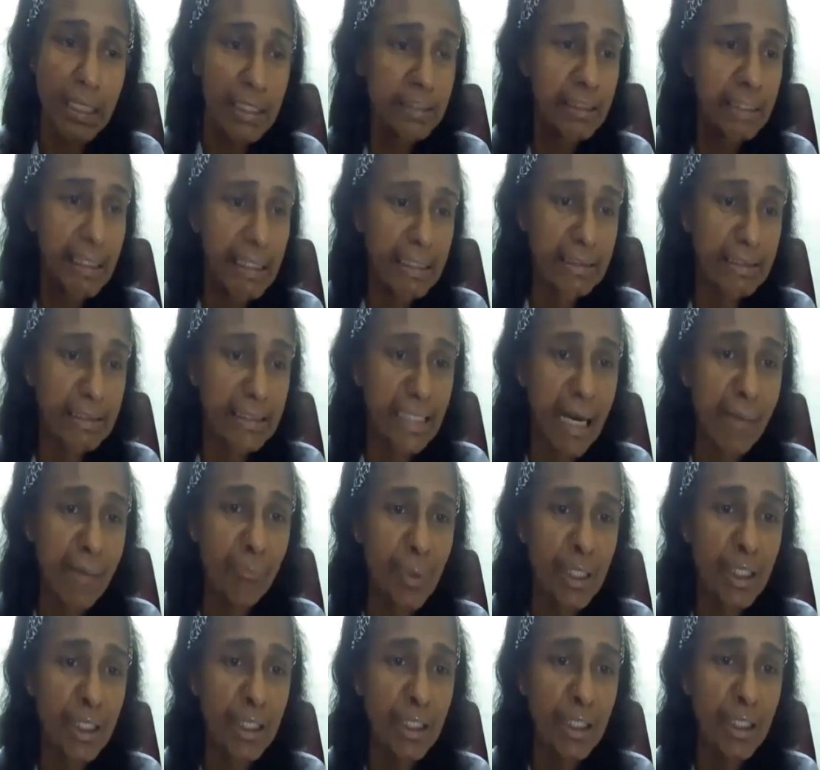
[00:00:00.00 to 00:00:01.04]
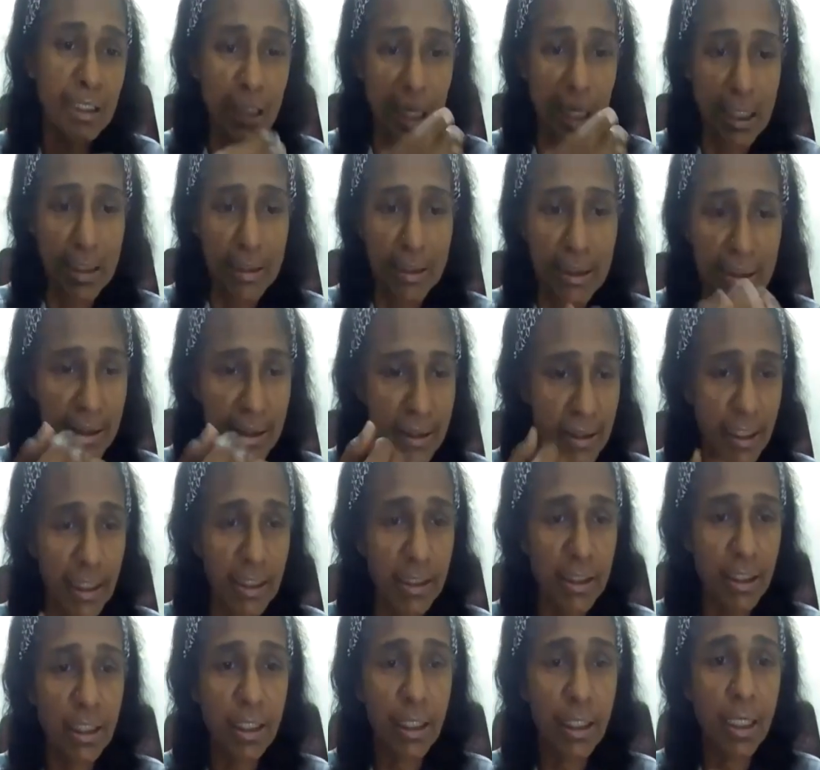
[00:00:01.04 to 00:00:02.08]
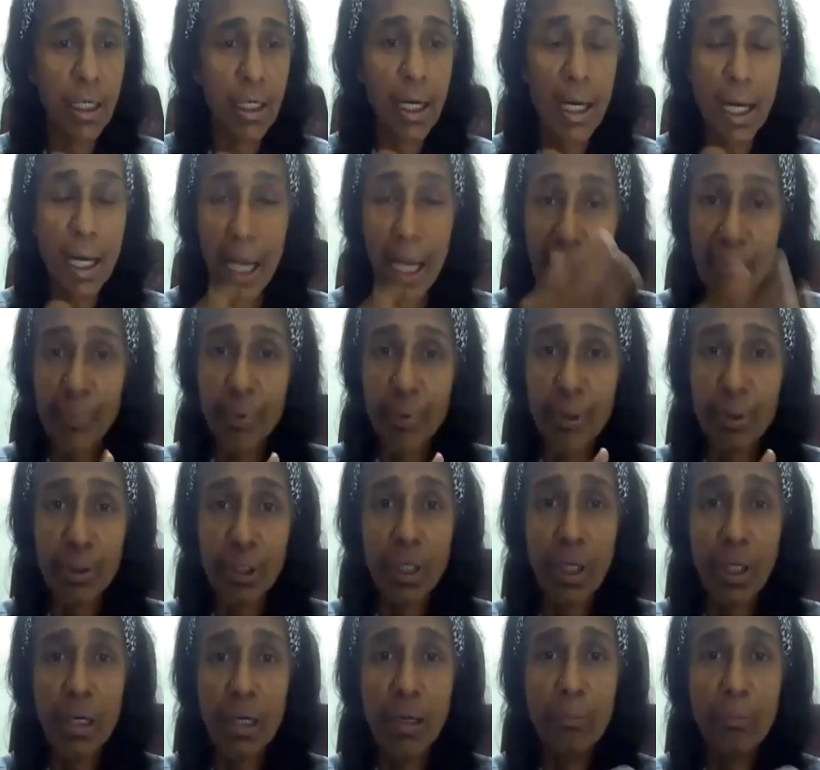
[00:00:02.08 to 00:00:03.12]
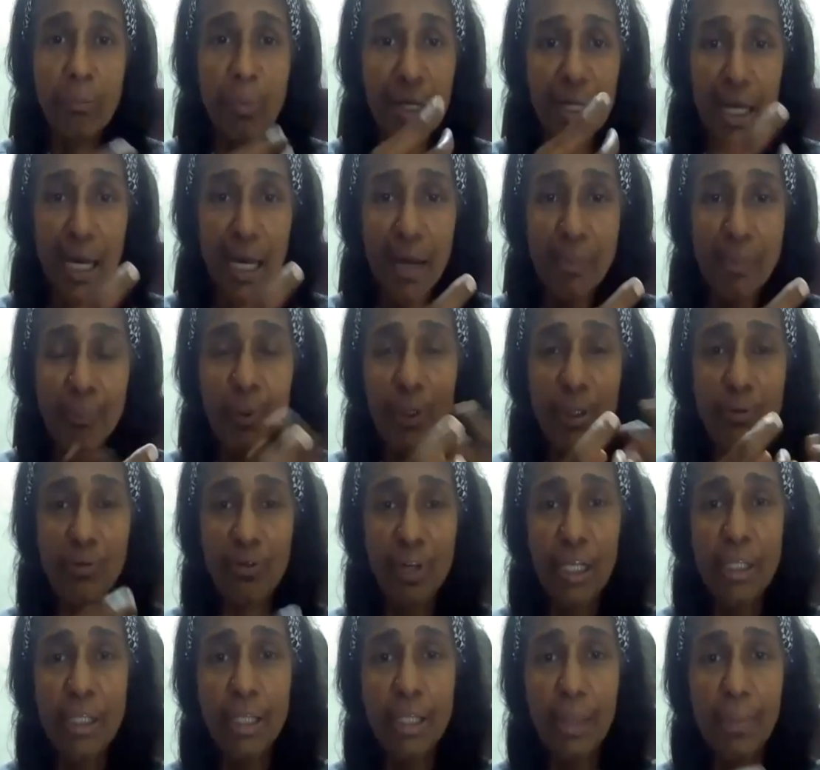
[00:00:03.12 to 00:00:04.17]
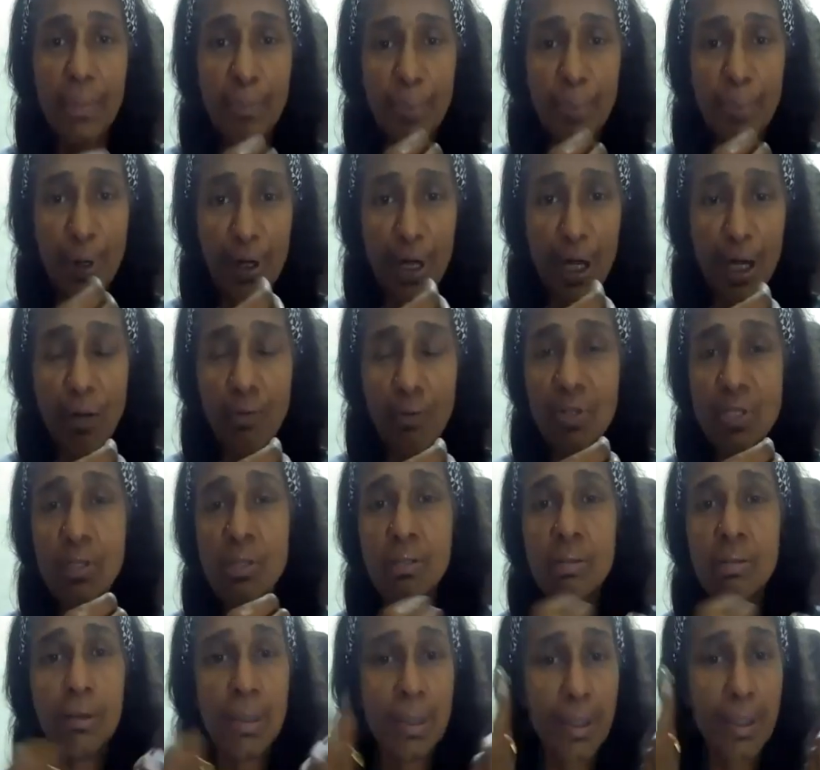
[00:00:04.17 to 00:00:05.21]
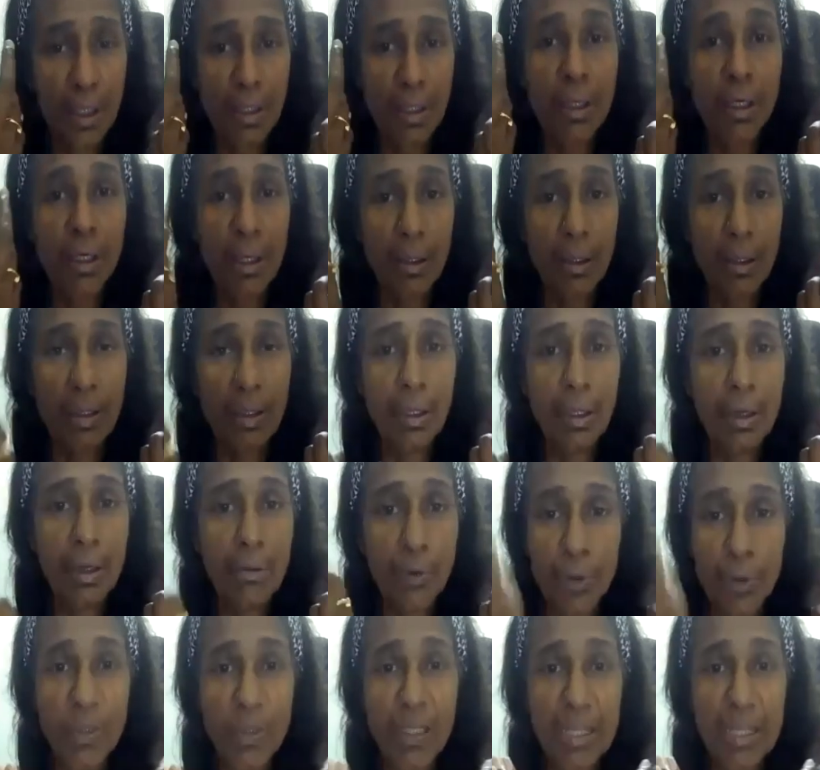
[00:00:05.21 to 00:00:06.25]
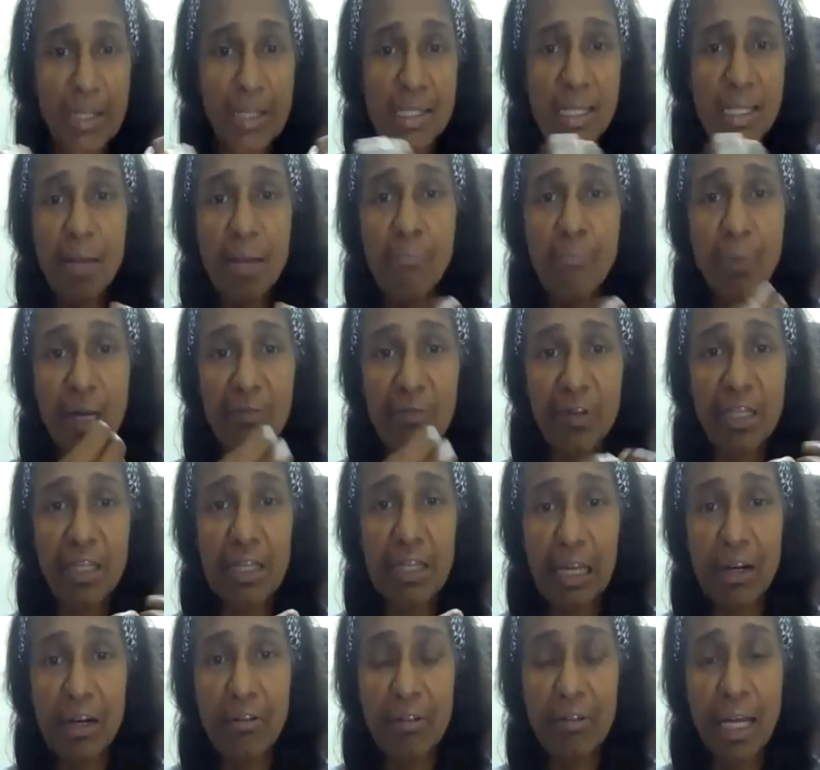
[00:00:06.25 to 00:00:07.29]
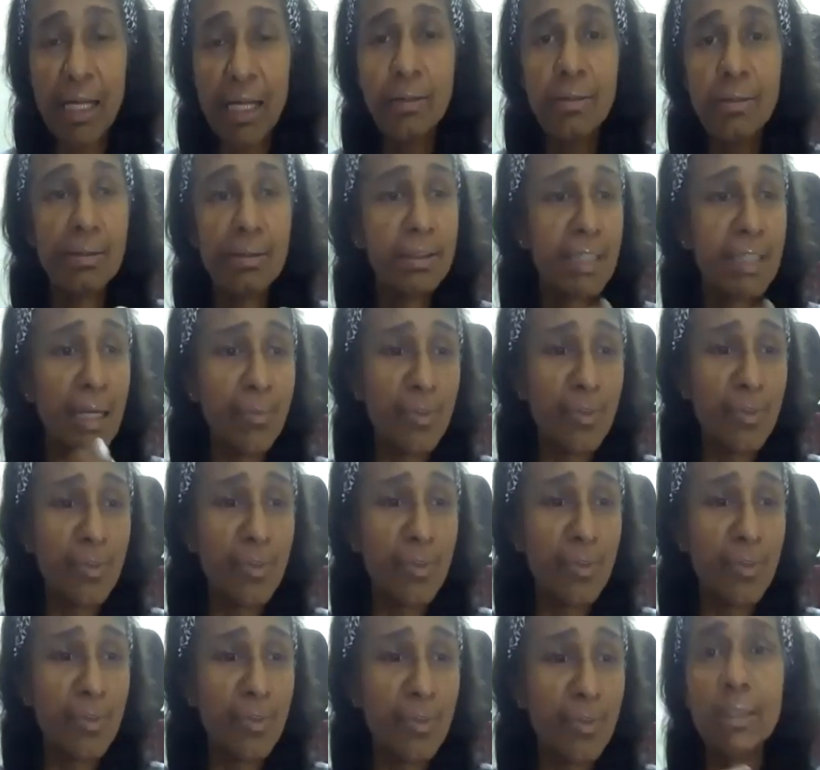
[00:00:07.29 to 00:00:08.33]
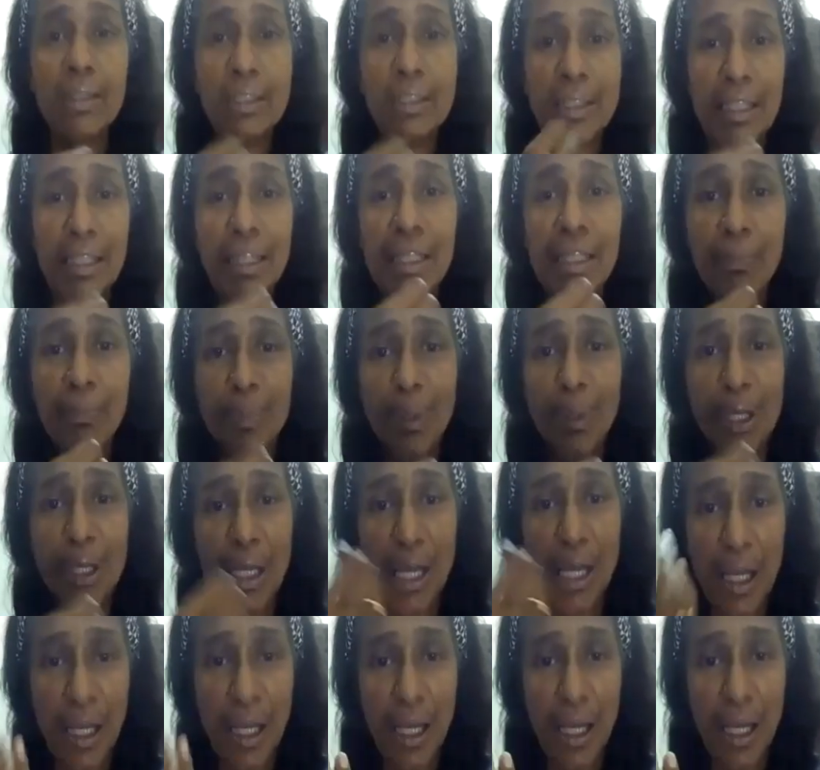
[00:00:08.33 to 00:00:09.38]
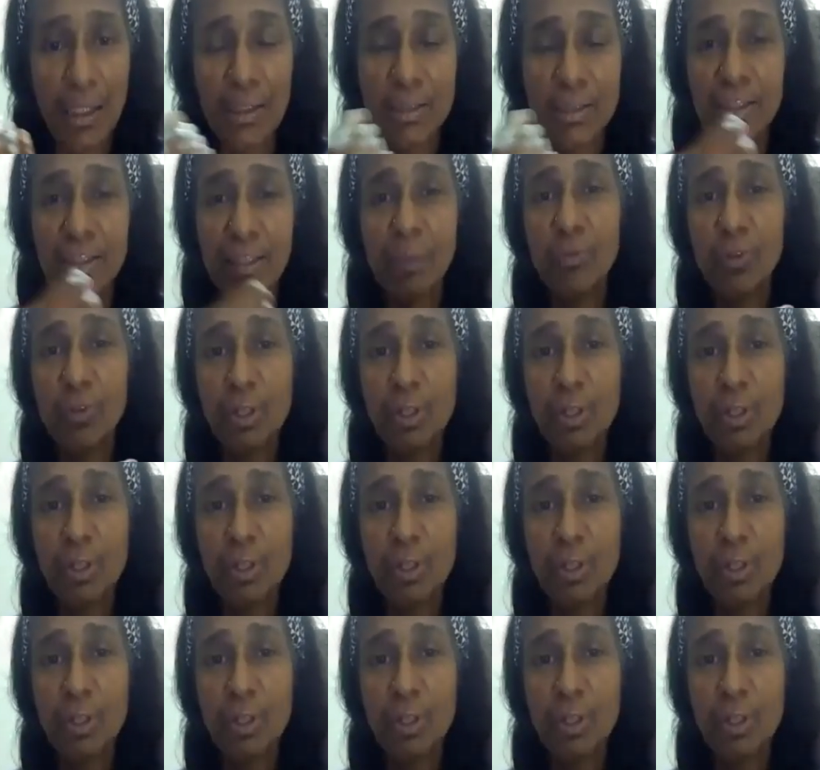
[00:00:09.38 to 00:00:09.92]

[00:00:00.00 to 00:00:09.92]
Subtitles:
as an example here, I said apple. But apple, when they pronounce, would be the same, but when they write, some will write E-P-A-L, some will